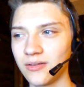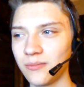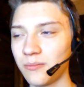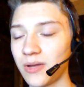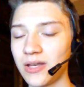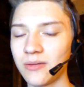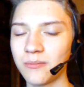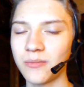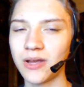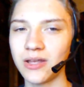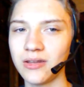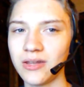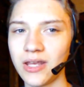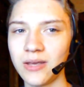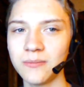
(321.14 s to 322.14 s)
my my
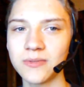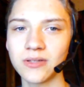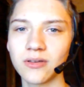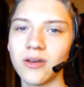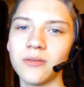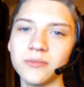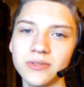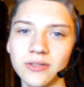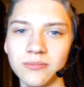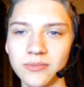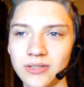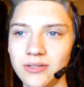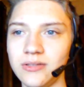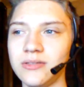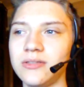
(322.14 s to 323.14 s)
name Tecumseh
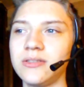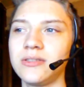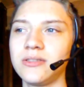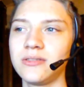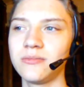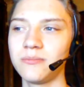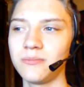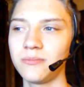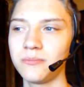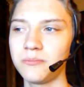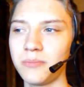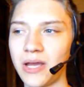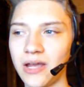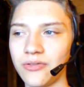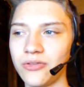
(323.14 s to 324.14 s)
means
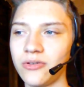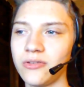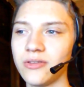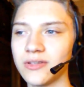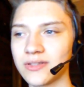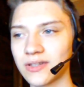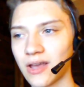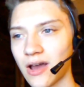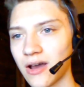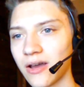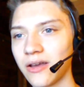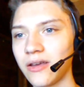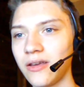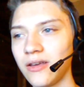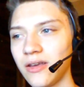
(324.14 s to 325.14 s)
panther in the
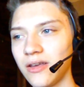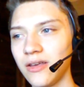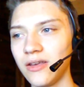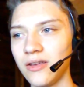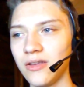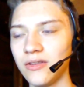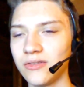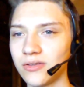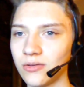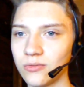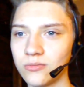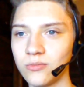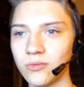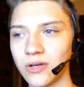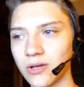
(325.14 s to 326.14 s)
sky. So
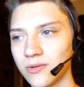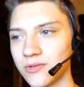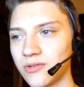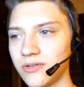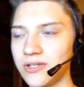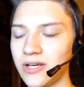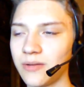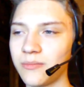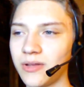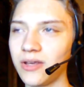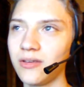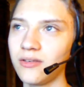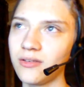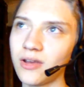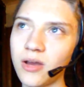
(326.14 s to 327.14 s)
when I was 13, I'm
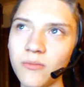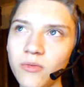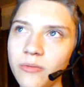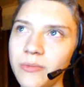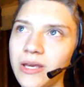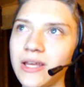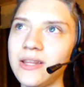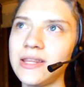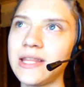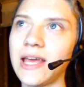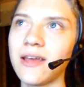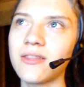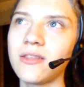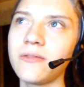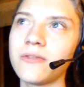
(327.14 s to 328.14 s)
like, I'm gonna make it
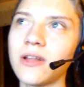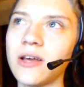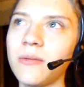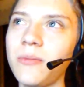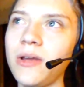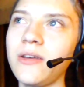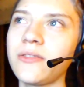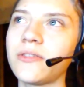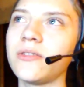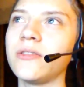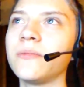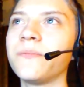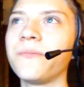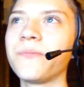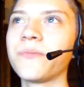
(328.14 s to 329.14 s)
Tech the Flying Panther.